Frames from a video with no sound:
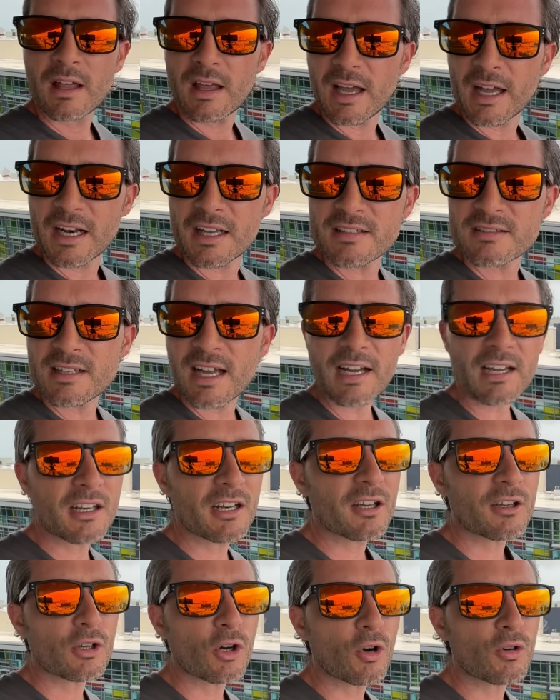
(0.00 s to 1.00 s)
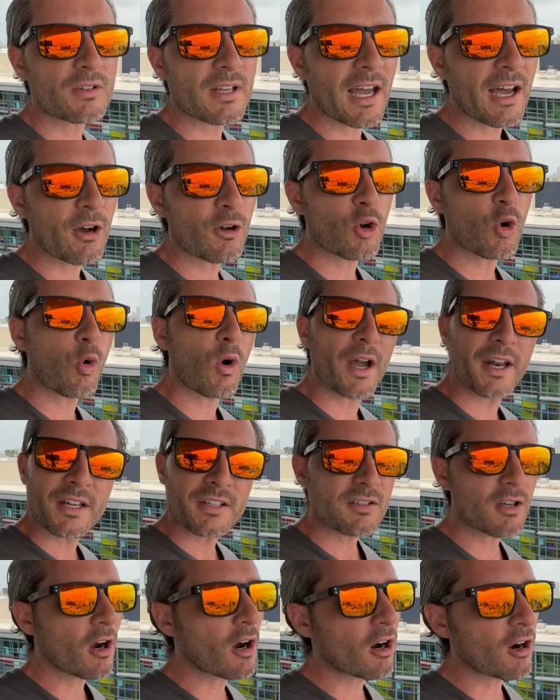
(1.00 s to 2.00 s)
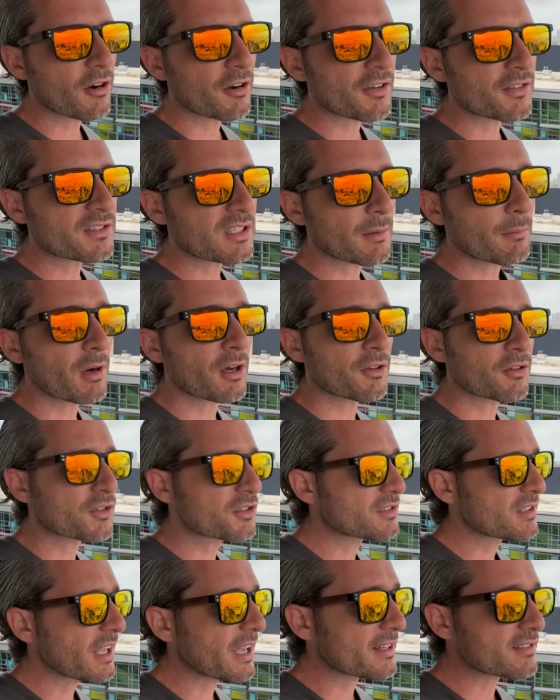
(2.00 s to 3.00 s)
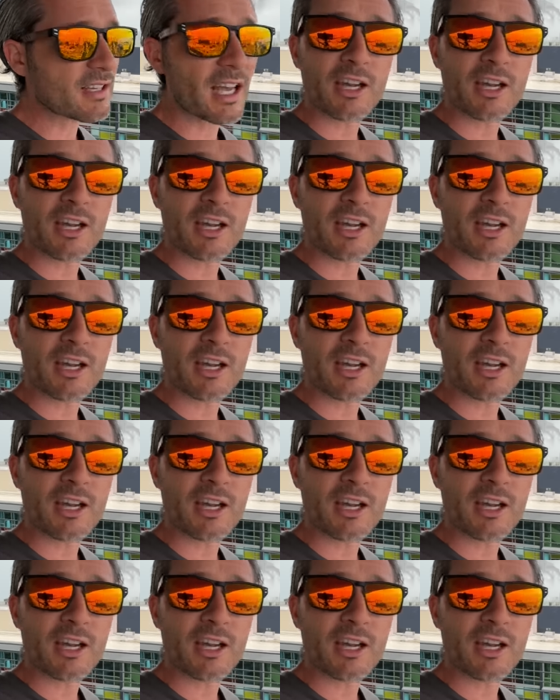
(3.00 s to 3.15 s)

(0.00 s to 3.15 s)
And it's not gonna go down quite as hard as some other states.